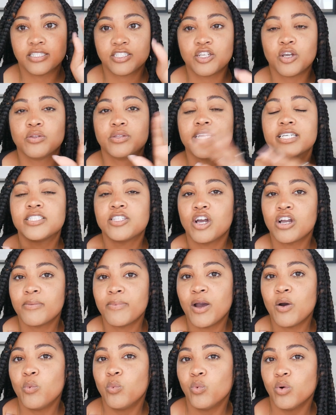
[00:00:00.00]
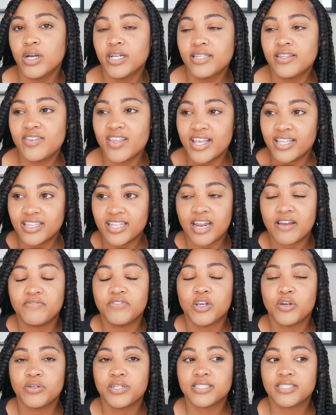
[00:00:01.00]
So let's talk about one thing that I've
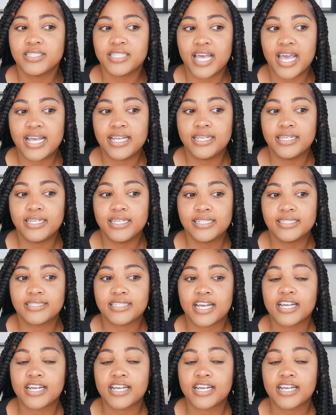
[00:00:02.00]
noticed that is